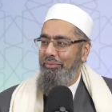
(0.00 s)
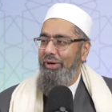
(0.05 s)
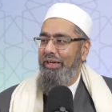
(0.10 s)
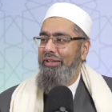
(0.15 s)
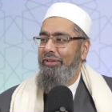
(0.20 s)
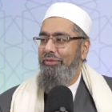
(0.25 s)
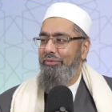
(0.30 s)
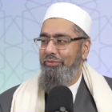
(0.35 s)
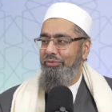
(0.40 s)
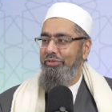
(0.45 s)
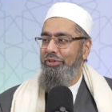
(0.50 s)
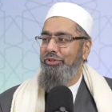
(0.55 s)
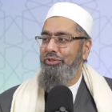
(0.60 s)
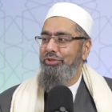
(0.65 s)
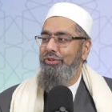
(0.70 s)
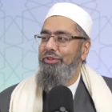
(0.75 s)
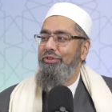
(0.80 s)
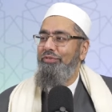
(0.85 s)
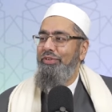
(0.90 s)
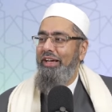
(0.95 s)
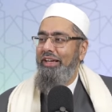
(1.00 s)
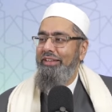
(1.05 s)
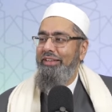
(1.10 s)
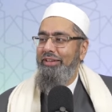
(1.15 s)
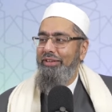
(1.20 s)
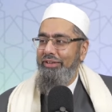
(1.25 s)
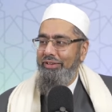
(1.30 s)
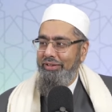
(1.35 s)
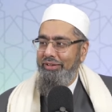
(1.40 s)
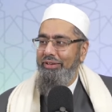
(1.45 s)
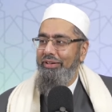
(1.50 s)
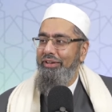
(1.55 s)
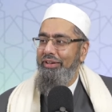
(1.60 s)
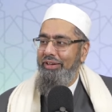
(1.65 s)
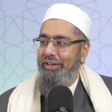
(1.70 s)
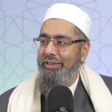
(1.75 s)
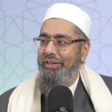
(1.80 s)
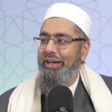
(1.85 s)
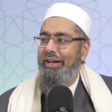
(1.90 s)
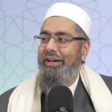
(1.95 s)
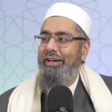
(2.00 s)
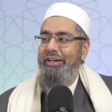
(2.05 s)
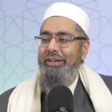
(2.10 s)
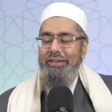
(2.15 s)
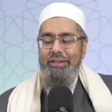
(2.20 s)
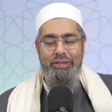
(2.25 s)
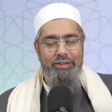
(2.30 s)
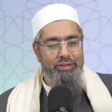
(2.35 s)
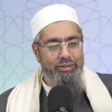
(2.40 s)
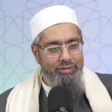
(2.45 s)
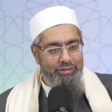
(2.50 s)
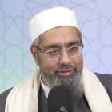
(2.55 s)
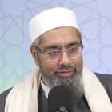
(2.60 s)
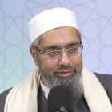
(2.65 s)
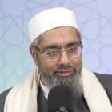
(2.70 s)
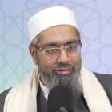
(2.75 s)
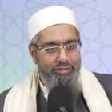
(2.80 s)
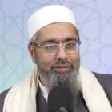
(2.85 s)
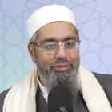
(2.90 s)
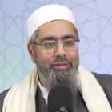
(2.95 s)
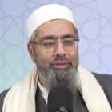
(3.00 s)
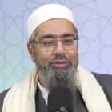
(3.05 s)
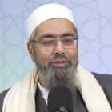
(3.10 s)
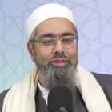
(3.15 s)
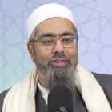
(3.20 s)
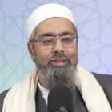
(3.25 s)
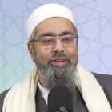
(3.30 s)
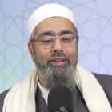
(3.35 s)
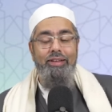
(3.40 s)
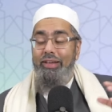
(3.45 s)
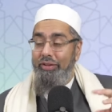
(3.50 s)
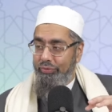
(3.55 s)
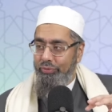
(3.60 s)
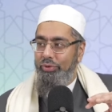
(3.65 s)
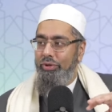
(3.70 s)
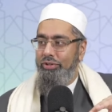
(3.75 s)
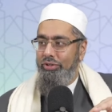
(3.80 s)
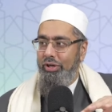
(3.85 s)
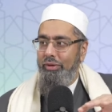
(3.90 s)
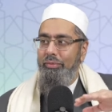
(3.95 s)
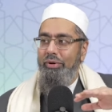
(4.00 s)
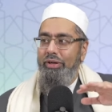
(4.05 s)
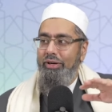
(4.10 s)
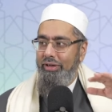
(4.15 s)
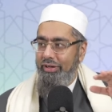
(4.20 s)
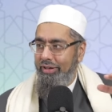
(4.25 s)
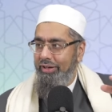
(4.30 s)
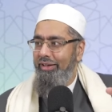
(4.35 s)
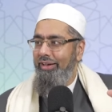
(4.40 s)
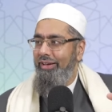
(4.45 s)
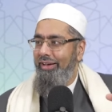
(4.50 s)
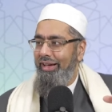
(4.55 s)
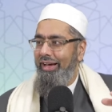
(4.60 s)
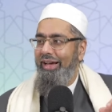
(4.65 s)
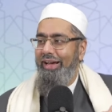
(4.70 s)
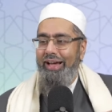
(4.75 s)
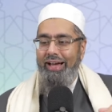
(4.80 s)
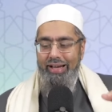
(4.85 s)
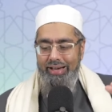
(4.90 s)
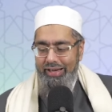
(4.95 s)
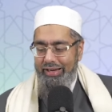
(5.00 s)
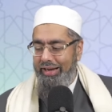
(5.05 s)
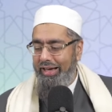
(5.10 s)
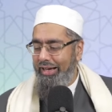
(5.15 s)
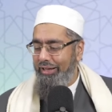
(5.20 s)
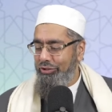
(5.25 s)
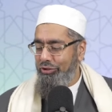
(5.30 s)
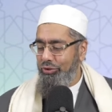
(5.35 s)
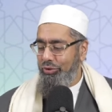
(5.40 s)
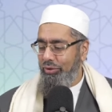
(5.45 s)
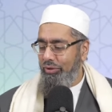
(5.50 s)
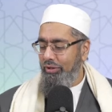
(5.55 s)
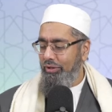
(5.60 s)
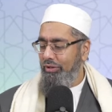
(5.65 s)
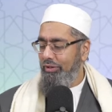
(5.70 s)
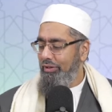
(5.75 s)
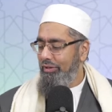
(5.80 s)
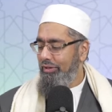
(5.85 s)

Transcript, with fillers: by the virtue of the fact that Allah, if we were talking about an actual